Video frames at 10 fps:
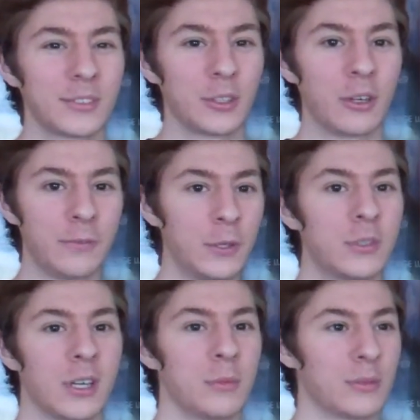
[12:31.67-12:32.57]
There are a few
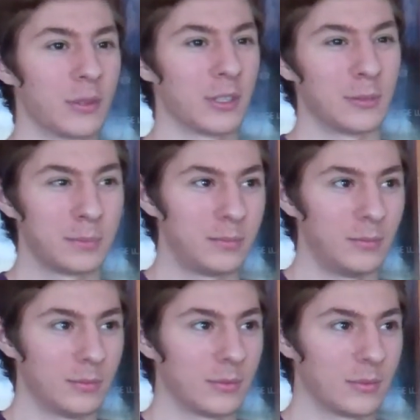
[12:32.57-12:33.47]
times where
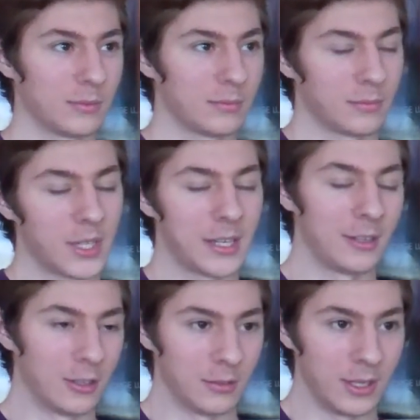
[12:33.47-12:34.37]
like
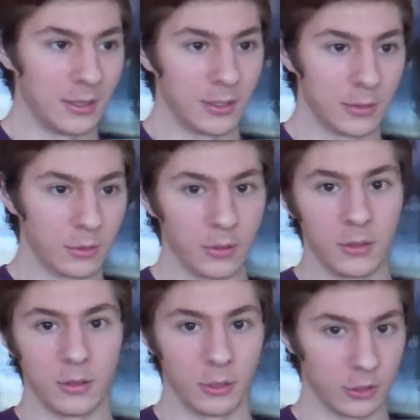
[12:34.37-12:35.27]
in the
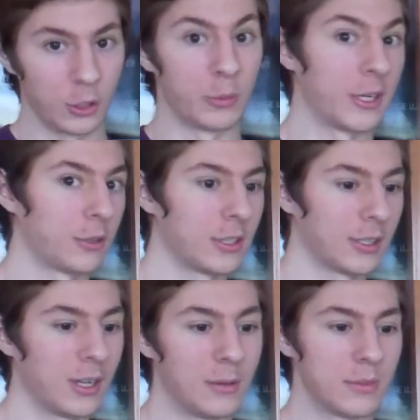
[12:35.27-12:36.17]
earlier BioShock
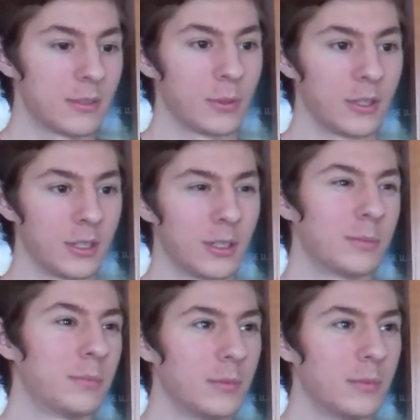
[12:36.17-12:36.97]
games, where the